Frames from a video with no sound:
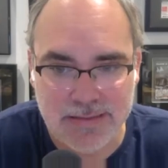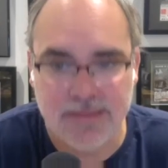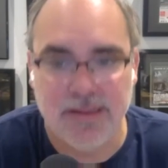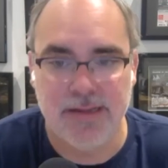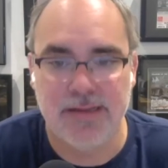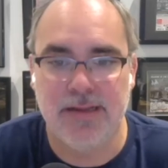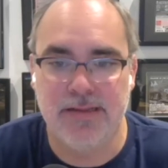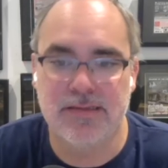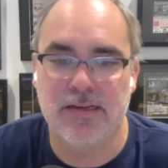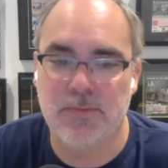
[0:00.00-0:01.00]
Like
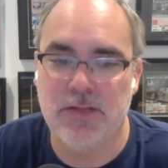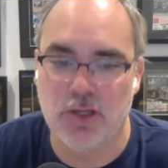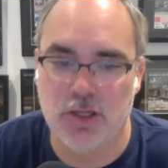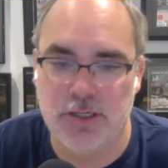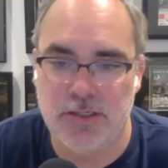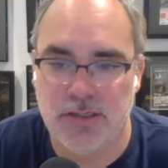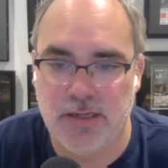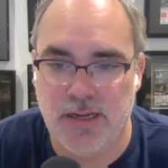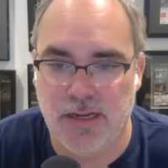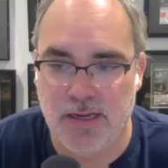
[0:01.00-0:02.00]
it's going to be good
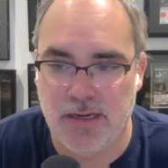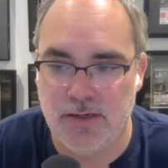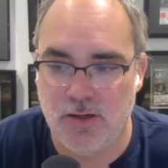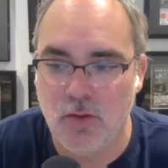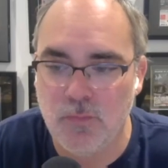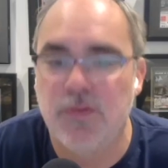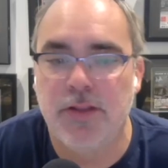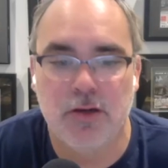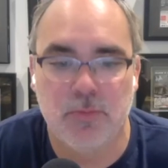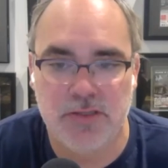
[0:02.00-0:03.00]
and
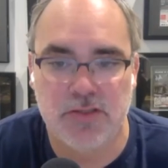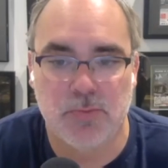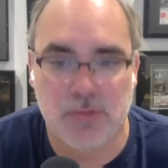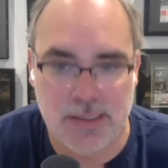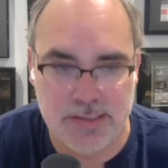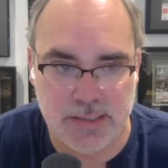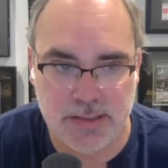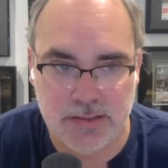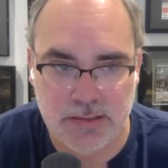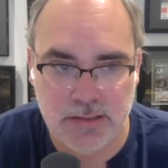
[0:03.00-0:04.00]
hopefully it'll be surprising.